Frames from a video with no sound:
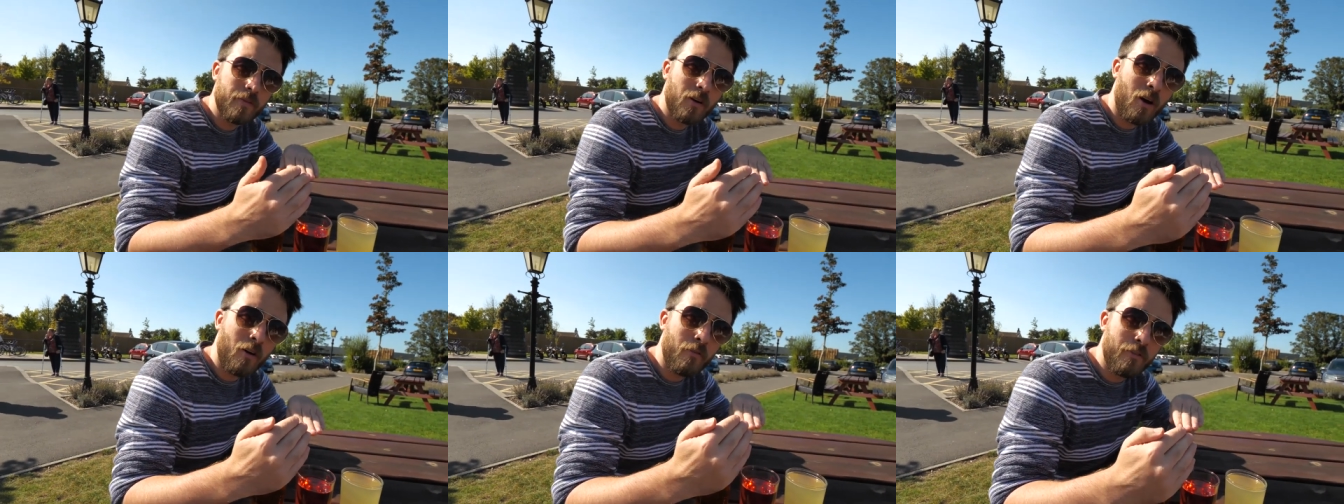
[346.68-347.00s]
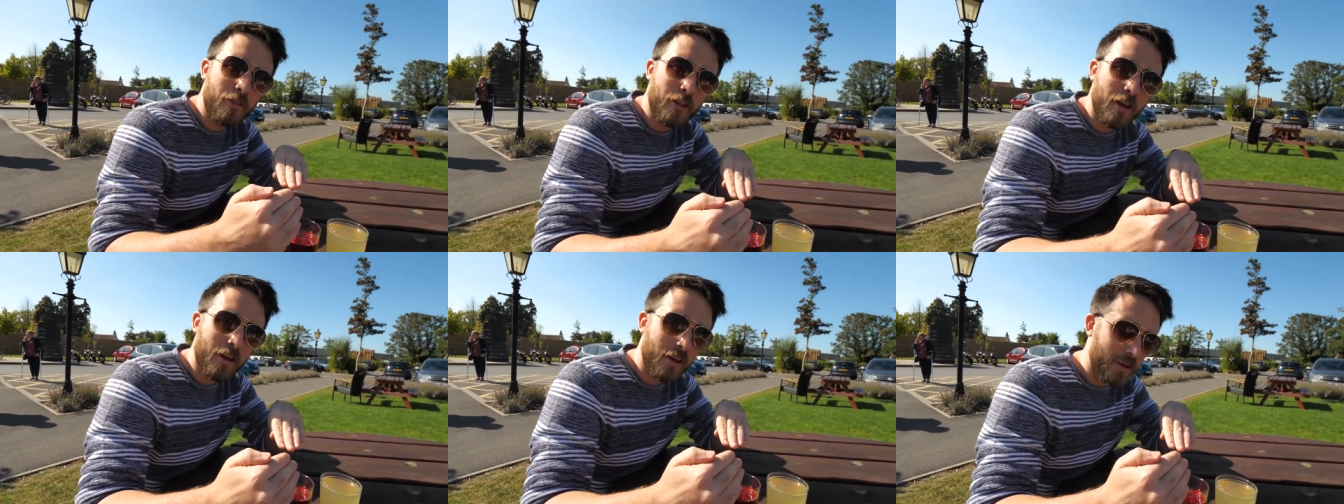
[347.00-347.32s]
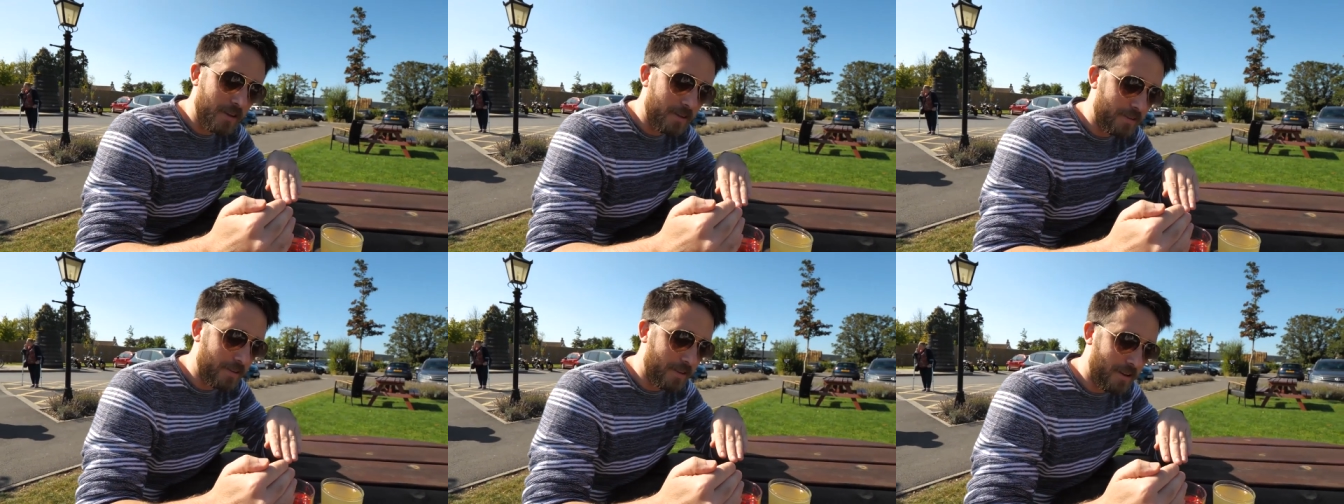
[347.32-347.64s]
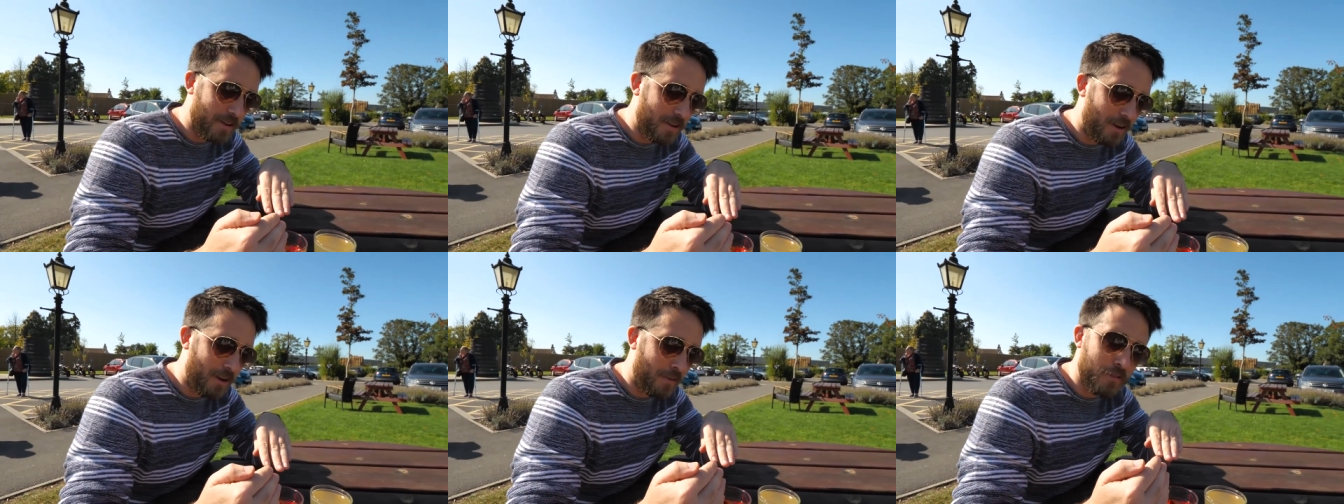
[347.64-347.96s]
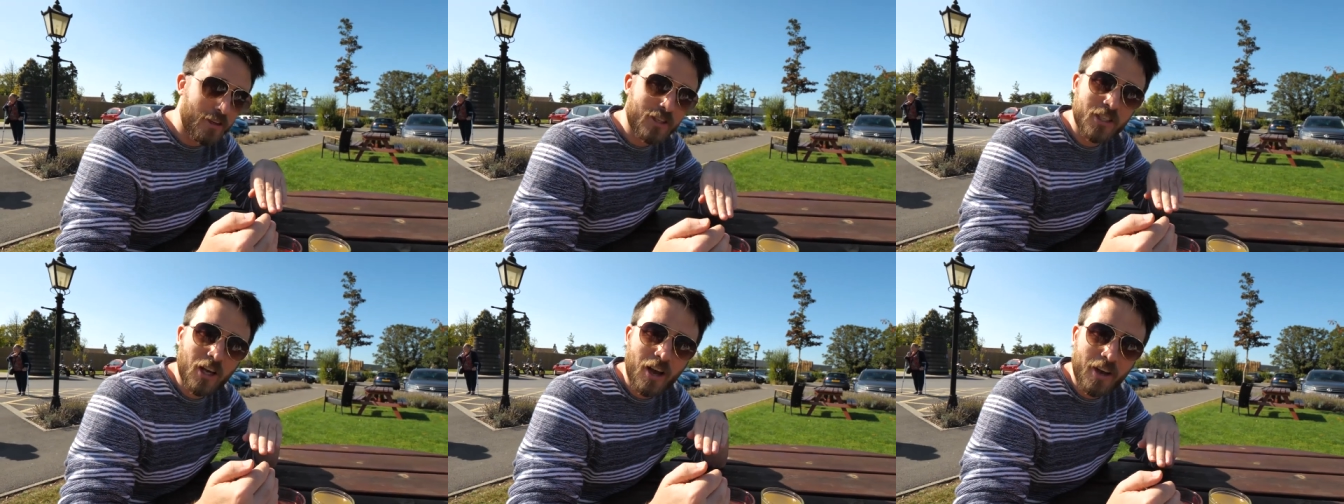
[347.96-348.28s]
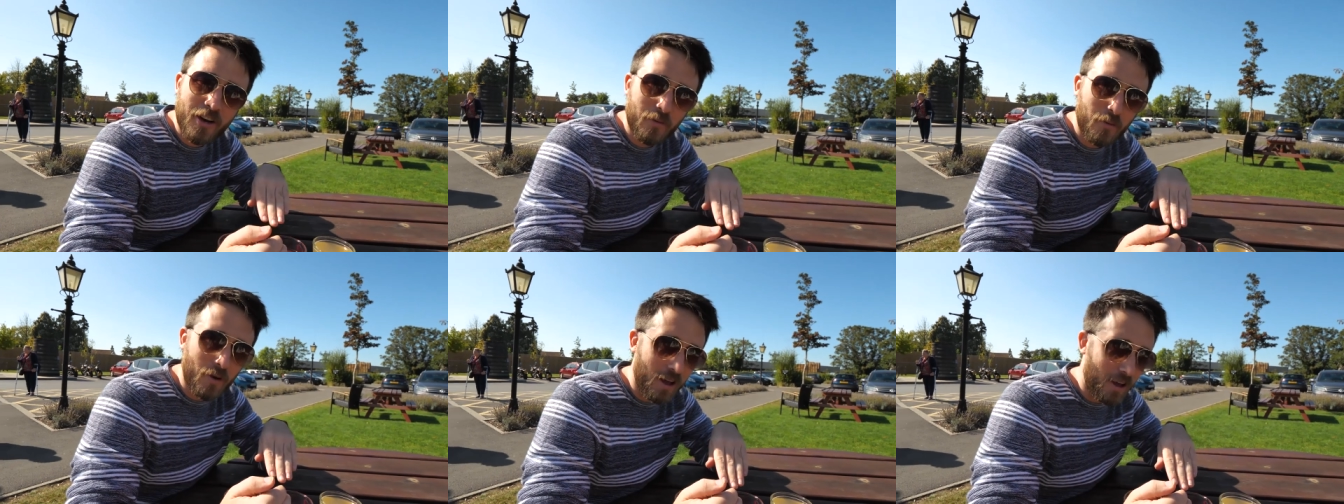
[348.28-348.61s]
of the of the
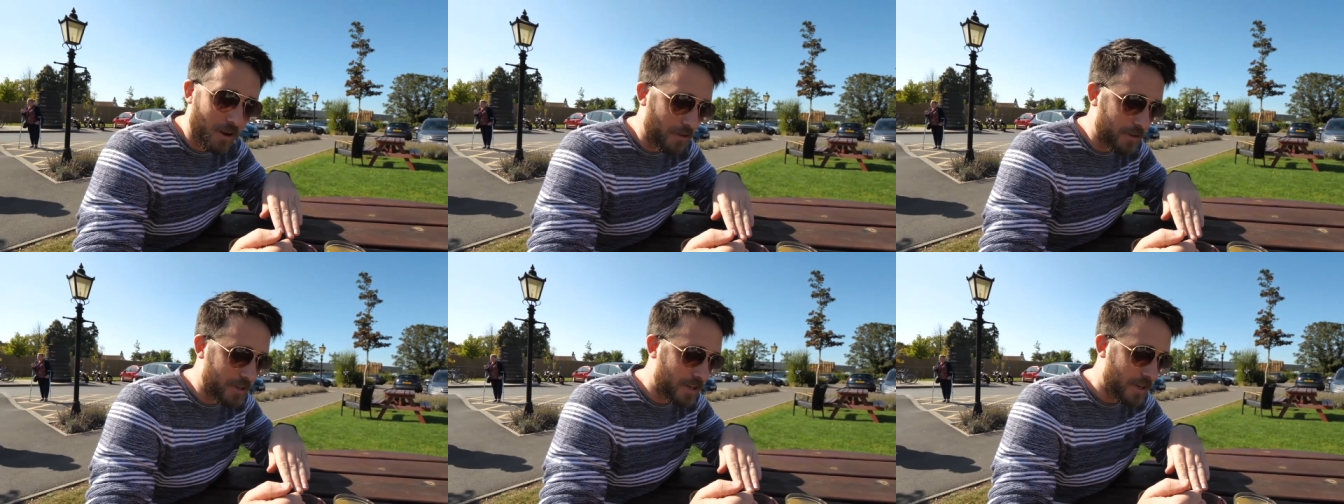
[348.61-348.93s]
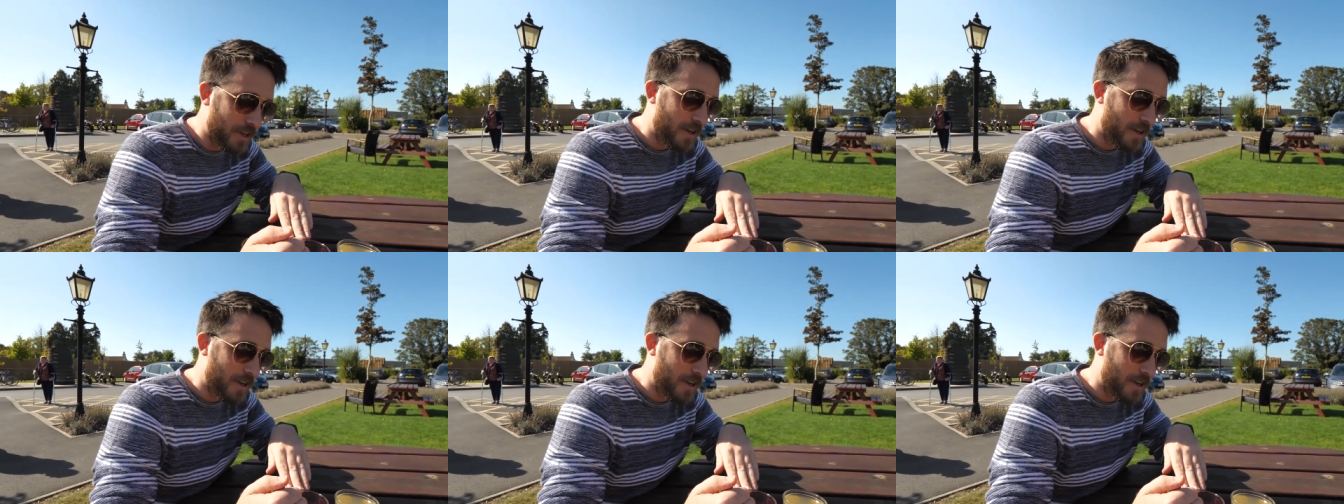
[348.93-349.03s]
cider world.